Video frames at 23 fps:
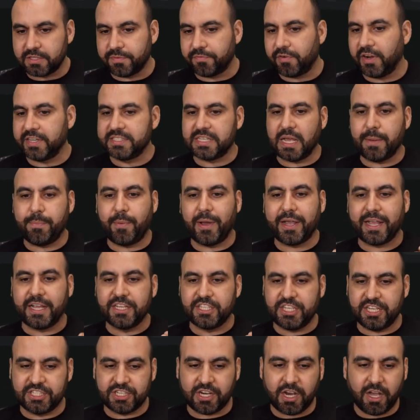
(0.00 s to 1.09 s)
So for example, I can
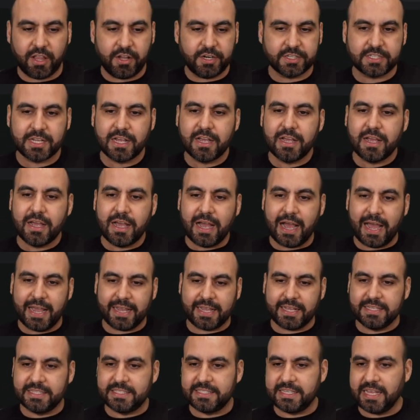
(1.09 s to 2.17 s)
change colors. I
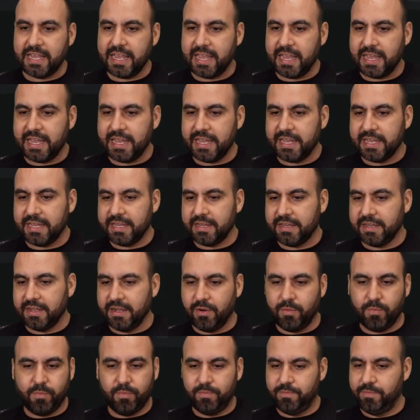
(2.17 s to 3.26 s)
can say
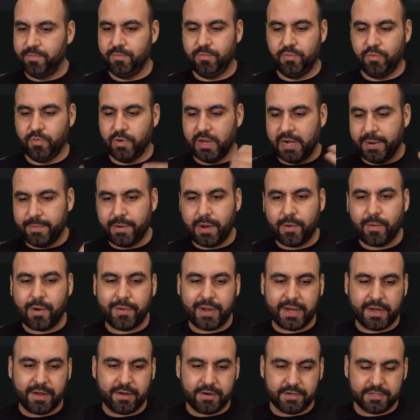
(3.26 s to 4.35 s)
whatever I want
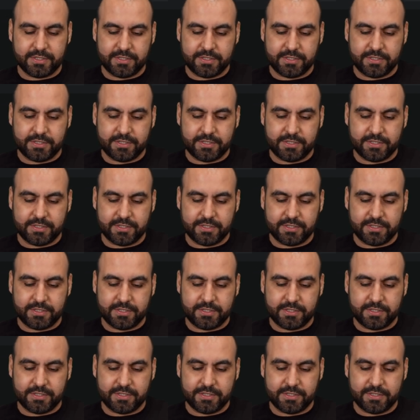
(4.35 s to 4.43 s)
right here.